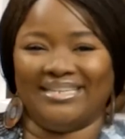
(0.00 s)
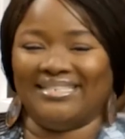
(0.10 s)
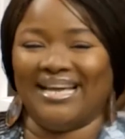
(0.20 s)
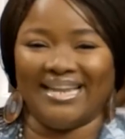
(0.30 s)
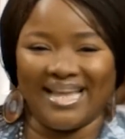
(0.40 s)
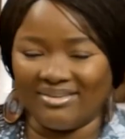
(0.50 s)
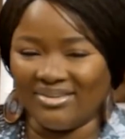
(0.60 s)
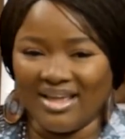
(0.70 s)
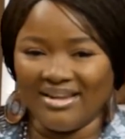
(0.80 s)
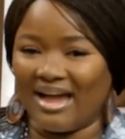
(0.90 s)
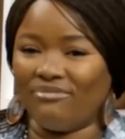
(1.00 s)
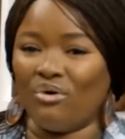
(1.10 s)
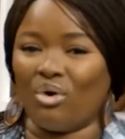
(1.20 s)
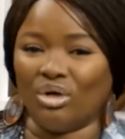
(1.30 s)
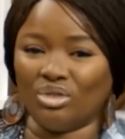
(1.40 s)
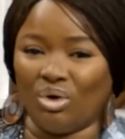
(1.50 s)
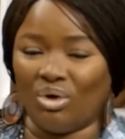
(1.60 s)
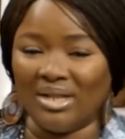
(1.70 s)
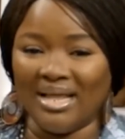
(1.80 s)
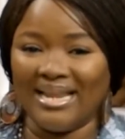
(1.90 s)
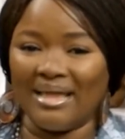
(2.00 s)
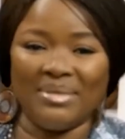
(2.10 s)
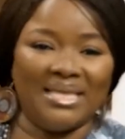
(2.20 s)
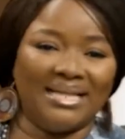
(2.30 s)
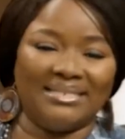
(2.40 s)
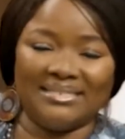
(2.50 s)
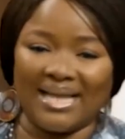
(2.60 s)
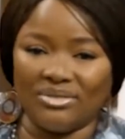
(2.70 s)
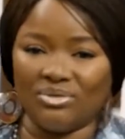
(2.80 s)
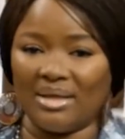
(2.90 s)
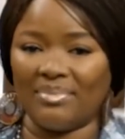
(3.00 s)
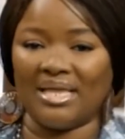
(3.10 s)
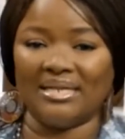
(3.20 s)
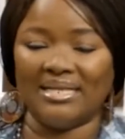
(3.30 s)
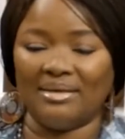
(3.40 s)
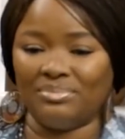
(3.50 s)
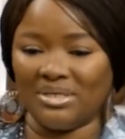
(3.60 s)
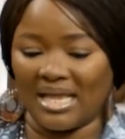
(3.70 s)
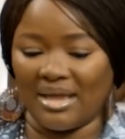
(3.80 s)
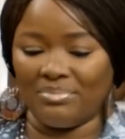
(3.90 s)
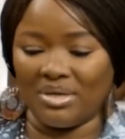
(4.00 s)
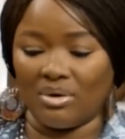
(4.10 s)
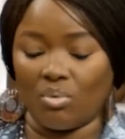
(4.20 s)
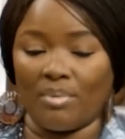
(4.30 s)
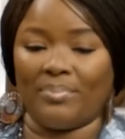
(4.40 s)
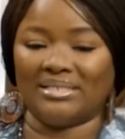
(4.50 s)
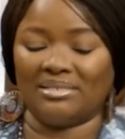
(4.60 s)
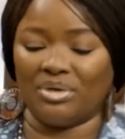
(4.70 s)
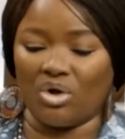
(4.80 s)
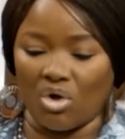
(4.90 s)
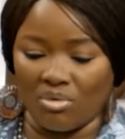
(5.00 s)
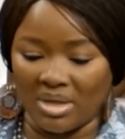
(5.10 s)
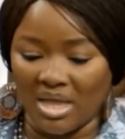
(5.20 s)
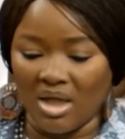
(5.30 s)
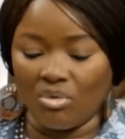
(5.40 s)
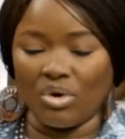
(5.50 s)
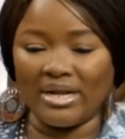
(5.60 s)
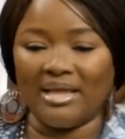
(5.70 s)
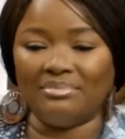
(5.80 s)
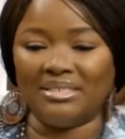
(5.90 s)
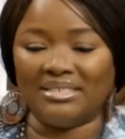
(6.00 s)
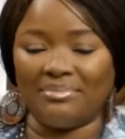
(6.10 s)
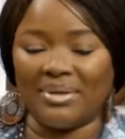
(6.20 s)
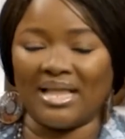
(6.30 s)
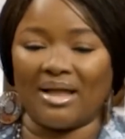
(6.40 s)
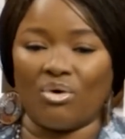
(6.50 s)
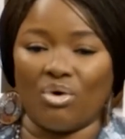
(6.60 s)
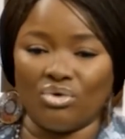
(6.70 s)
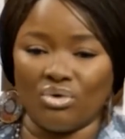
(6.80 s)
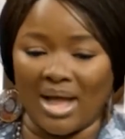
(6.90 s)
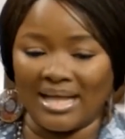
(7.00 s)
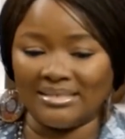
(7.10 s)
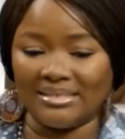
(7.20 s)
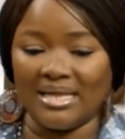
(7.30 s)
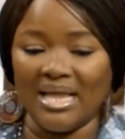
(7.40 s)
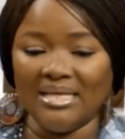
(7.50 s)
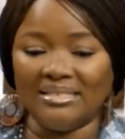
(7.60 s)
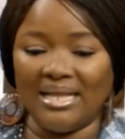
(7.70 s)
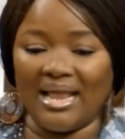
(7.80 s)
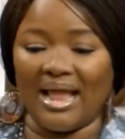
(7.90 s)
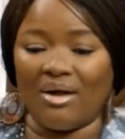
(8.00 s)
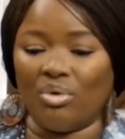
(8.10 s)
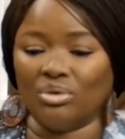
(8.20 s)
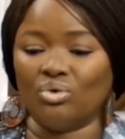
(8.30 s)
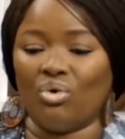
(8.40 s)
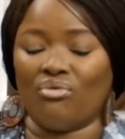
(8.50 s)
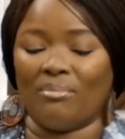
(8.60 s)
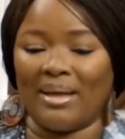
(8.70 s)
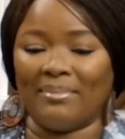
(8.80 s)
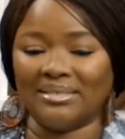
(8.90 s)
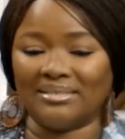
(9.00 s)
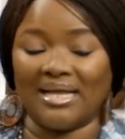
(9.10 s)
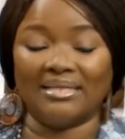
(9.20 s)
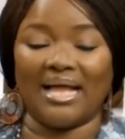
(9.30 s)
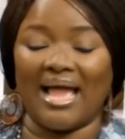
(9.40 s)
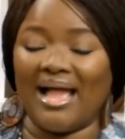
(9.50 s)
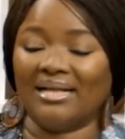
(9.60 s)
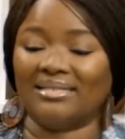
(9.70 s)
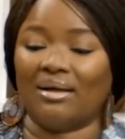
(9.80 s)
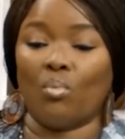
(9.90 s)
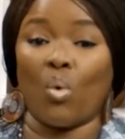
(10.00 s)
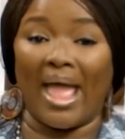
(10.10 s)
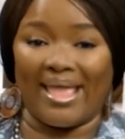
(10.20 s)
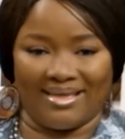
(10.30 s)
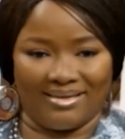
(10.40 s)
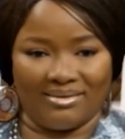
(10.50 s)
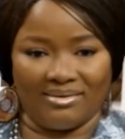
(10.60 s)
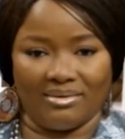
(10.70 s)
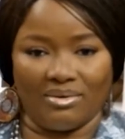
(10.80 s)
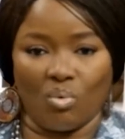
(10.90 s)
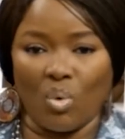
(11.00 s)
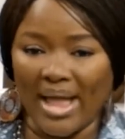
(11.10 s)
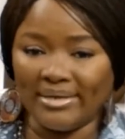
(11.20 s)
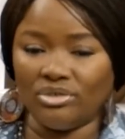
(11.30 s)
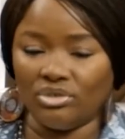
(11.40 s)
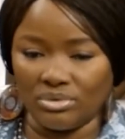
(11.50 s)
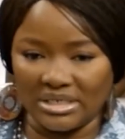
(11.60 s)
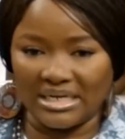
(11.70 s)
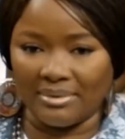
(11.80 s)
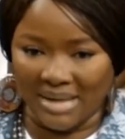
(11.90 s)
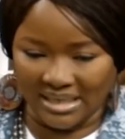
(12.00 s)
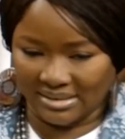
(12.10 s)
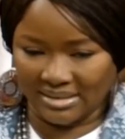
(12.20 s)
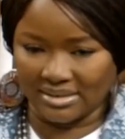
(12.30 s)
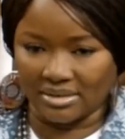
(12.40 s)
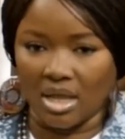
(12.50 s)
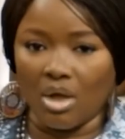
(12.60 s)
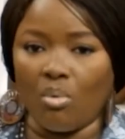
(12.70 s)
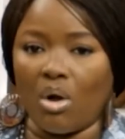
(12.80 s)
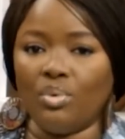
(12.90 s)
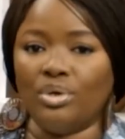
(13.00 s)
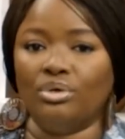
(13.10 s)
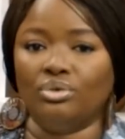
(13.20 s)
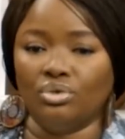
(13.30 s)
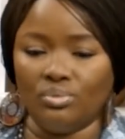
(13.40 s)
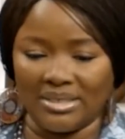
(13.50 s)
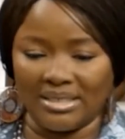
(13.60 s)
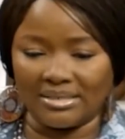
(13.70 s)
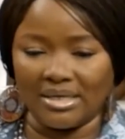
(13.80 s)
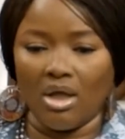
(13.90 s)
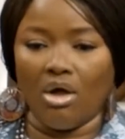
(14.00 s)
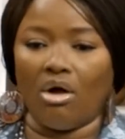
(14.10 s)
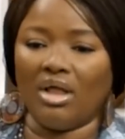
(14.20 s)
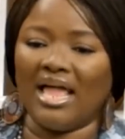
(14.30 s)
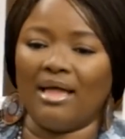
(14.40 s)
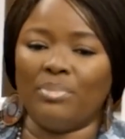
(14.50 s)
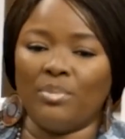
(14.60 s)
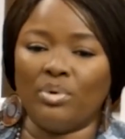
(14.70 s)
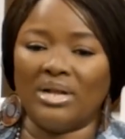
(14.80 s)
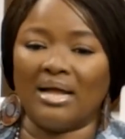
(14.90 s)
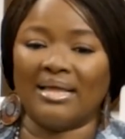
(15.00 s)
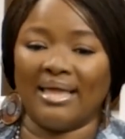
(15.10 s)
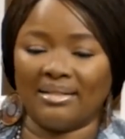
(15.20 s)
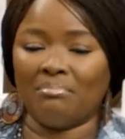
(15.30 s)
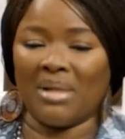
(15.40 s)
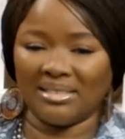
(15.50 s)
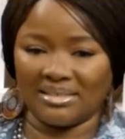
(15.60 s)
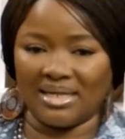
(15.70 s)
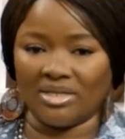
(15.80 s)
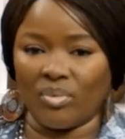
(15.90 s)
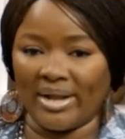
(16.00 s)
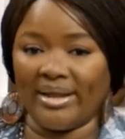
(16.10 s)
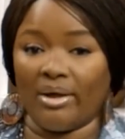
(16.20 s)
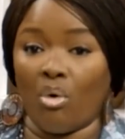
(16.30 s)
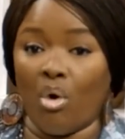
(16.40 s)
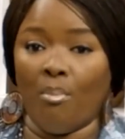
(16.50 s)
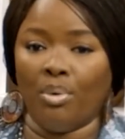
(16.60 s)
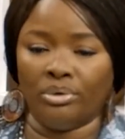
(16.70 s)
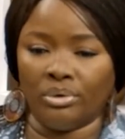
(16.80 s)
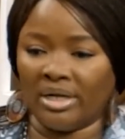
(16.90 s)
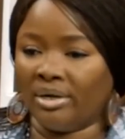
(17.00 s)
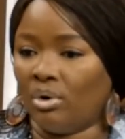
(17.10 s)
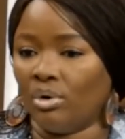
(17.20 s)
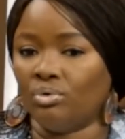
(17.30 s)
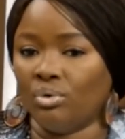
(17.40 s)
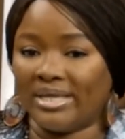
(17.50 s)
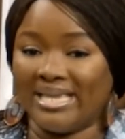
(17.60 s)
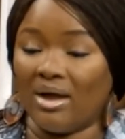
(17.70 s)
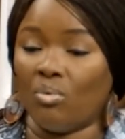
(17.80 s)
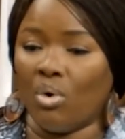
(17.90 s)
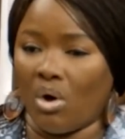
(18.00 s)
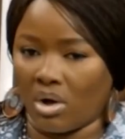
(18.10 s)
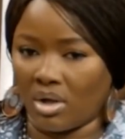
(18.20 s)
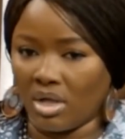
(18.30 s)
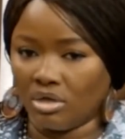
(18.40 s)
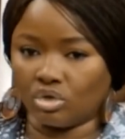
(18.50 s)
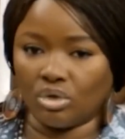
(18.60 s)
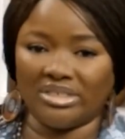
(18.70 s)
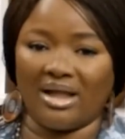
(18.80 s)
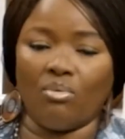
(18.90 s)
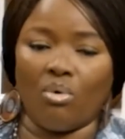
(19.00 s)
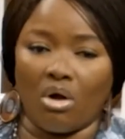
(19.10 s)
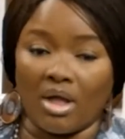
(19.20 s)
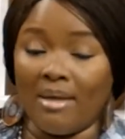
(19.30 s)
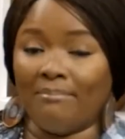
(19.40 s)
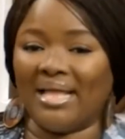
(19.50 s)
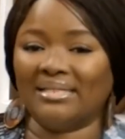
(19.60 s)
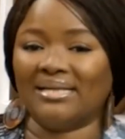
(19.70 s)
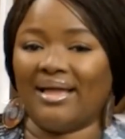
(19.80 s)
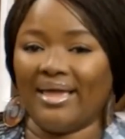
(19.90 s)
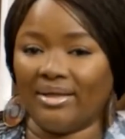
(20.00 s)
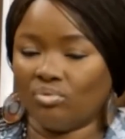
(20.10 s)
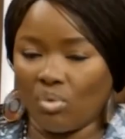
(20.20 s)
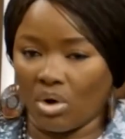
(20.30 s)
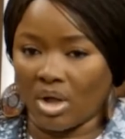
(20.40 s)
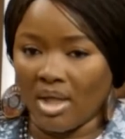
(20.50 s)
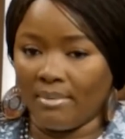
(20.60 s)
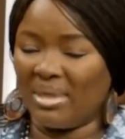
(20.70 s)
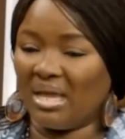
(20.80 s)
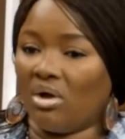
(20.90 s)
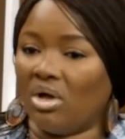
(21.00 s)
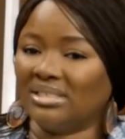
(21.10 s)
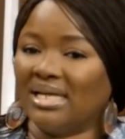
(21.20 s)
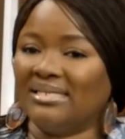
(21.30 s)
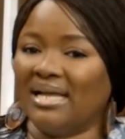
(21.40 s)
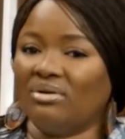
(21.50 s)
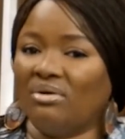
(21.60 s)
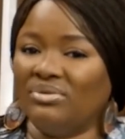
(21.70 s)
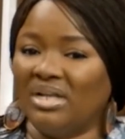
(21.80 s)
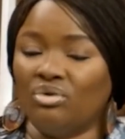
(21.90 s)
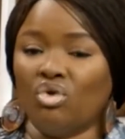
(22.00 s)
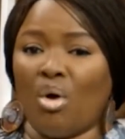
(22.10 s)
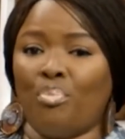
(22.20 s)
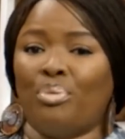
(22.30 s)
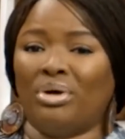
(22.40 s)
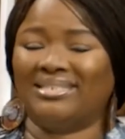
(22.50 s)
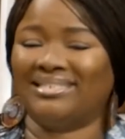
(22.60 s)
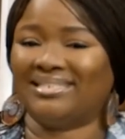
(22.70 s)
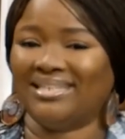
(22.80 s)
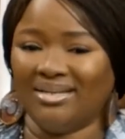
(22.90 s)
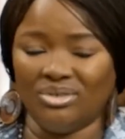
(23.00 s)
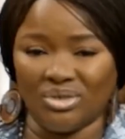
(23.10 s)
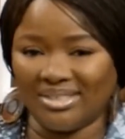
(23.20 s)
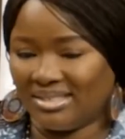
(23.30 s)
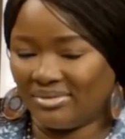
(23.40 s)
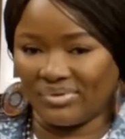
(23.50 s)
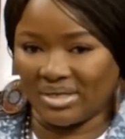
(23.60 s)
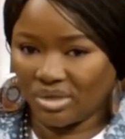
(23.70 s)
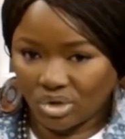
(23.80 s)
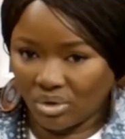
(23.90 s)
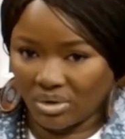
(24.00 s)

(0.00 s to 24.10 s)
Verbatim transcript: their life. They are focused on, let me get the title, let me get the MBA. One person may call me, one MD say, make I call you auntie, say I want to go for my master's. I ask them why. Why do you need a master's? What will you do with it? All our people that get masters, when they go Obodo, they go do care work, social work, mental health work. Because at the end of the day, nobody send your certification.